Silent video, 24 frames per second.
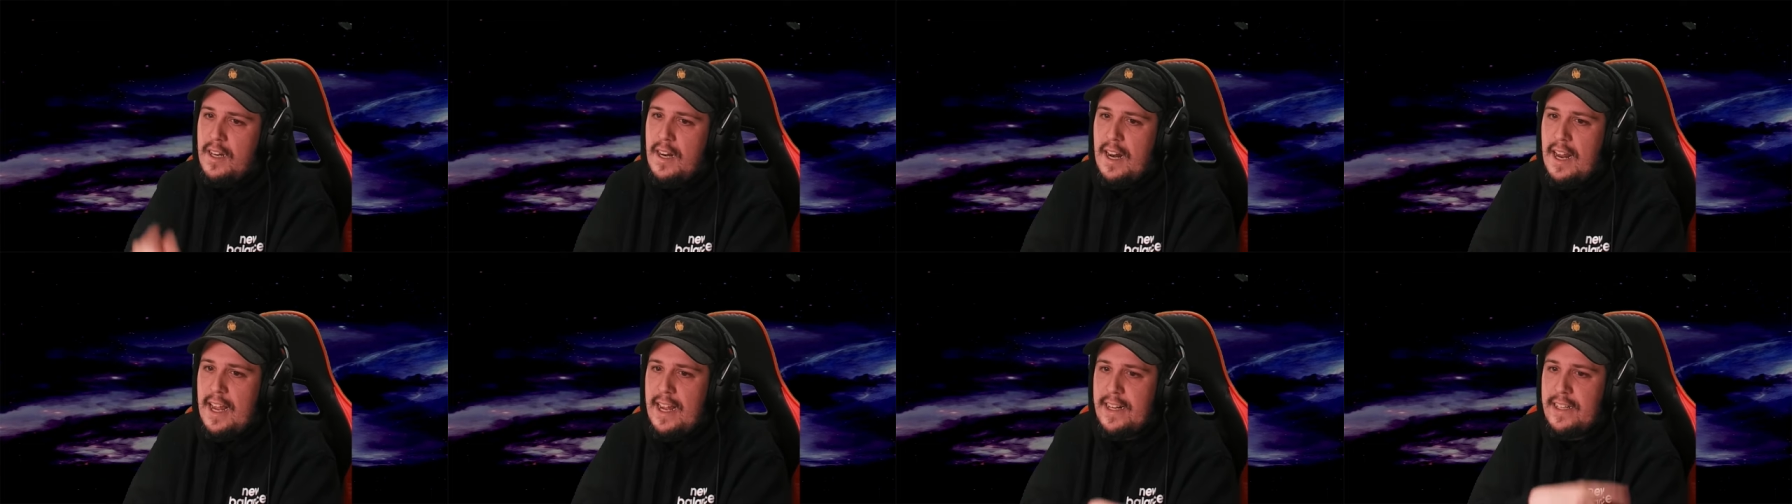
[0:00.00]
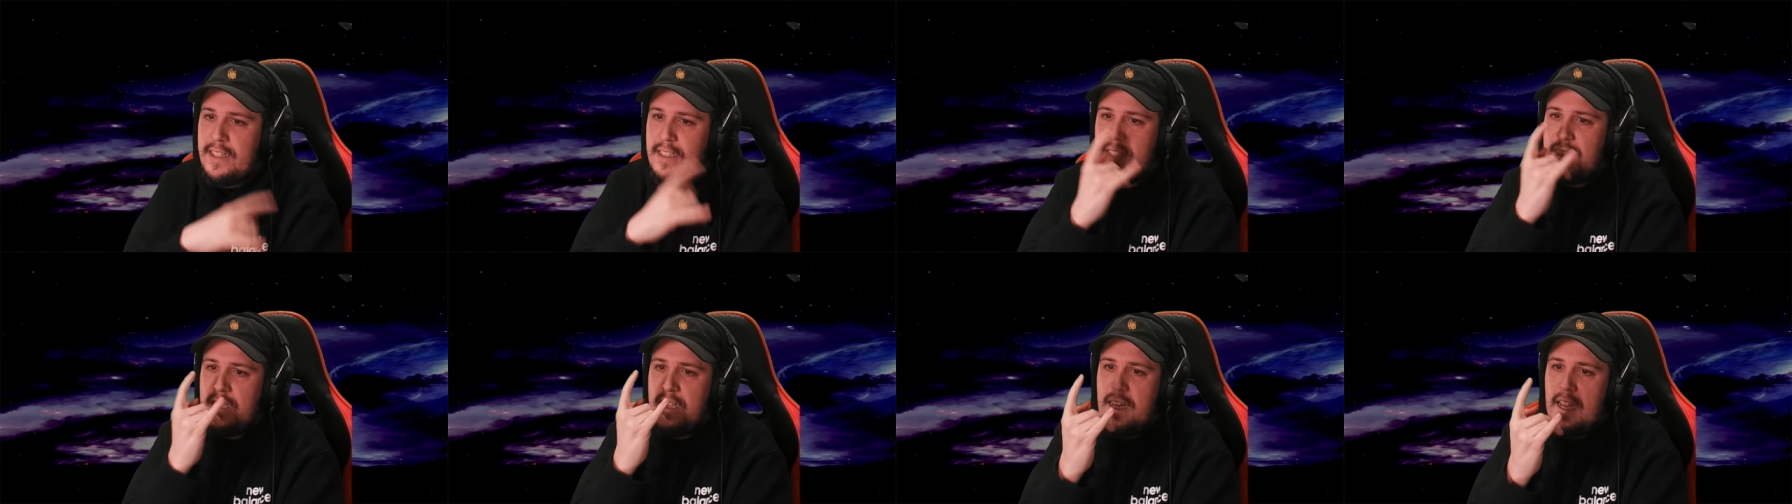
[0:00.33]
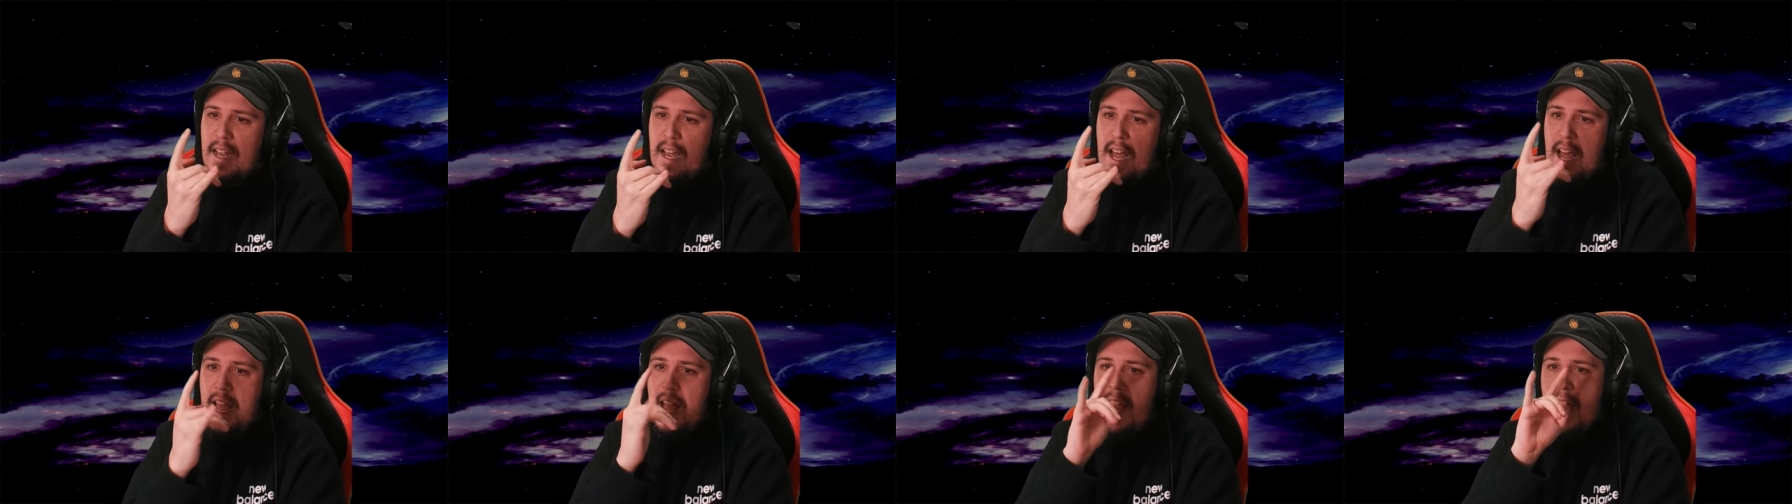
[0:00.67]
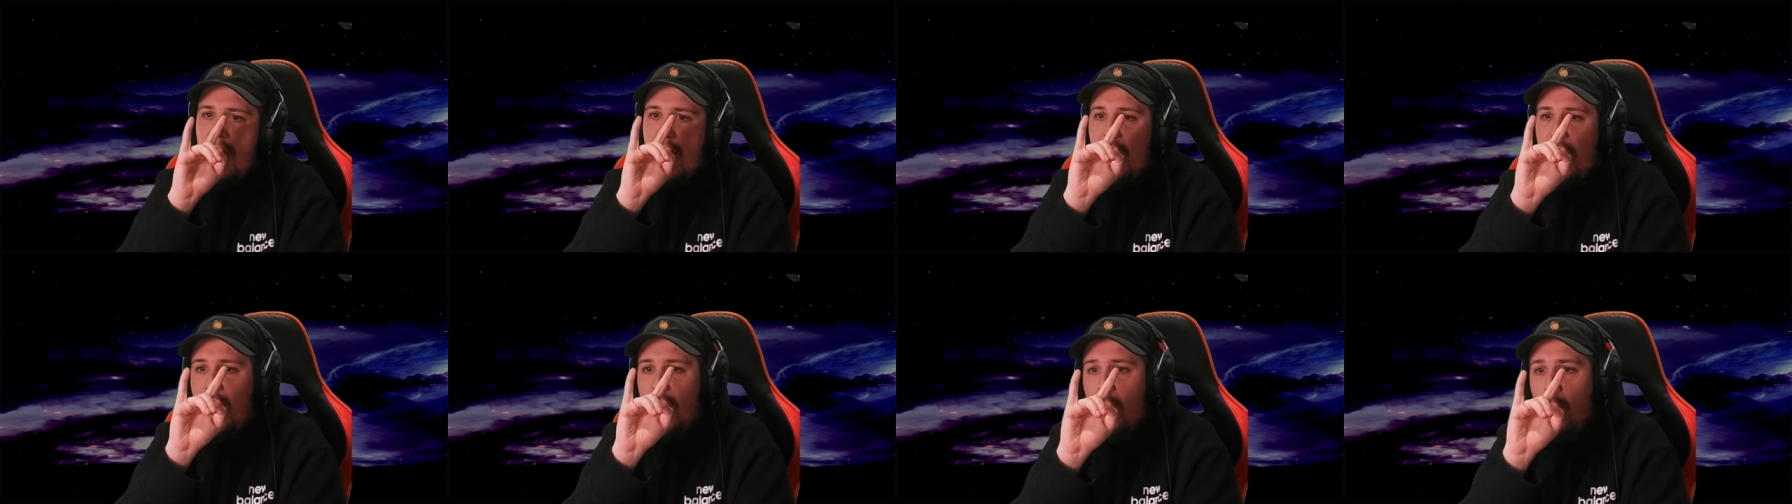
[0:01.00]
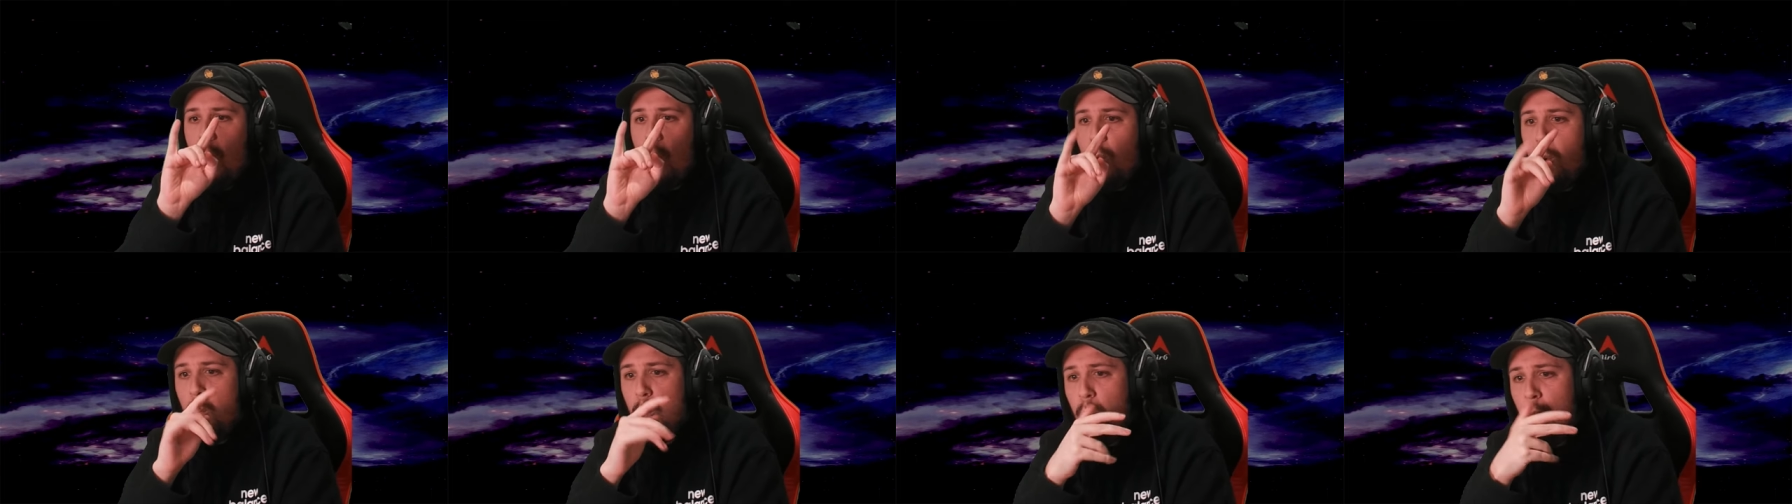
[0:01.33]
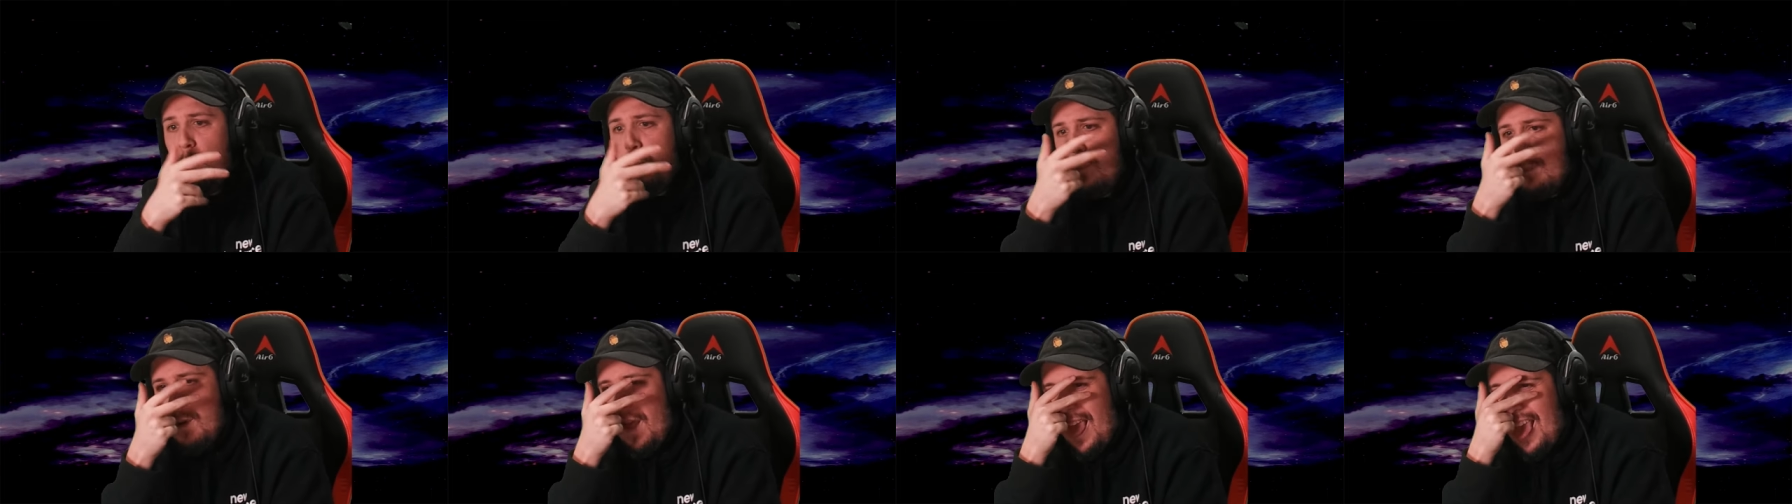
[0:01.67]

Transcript: Laters. Out.